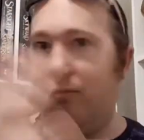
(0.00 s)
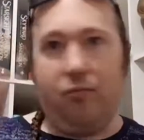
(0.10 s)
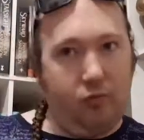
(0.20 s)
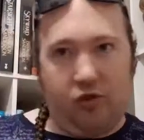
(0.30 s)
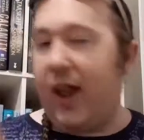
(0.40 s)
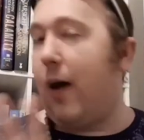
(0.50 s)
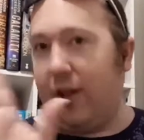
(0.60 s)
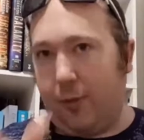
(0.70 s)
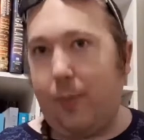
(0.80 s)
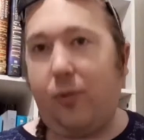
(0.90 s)
check out what
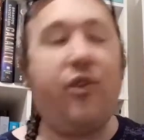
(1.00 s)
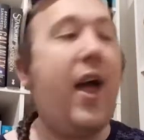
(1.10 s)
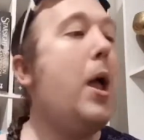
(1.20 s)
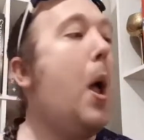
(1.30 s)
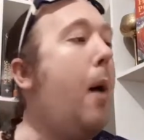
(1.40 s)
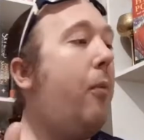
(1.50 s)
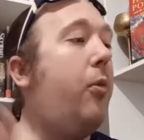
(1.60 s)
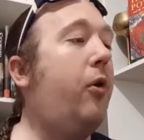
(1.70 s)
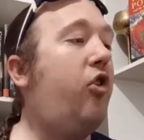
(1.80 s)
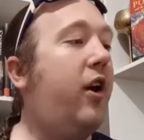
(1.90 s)
other people say. But the
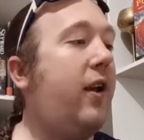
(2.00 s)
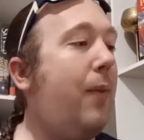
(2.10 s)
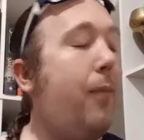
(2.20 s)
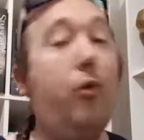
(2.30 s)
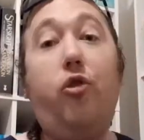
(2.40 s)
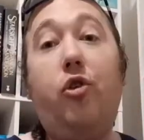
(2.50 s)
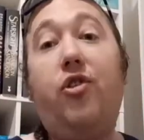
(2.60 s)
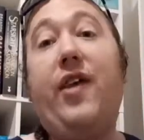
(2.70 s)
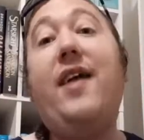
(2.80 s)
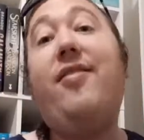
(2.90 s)
majority of people do
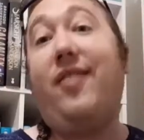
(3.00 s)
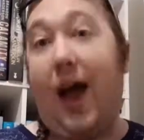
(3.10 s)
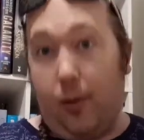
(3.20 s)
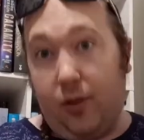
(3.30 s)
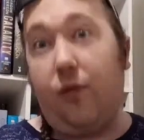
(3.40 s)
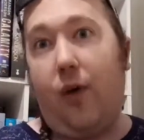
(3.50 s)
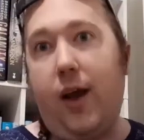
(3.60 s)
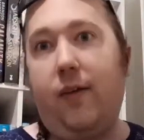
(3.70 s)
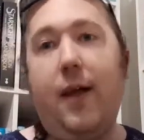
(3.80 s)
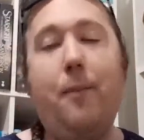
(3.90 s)
say start with the
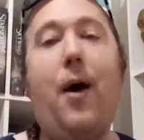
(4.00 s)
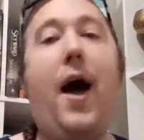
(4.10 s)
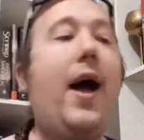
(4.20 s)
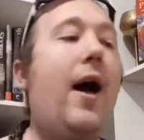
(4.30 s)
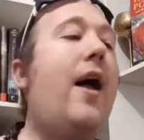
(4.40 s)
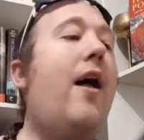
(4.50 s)
Final Empire,